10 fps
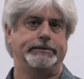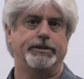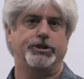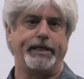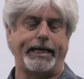
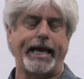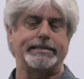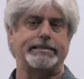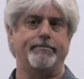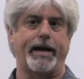So you can't
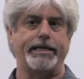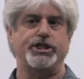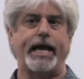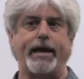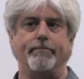see my
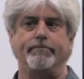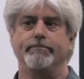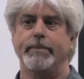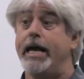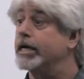shame.
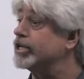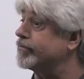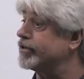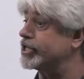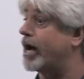Because
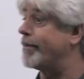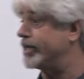if you saw my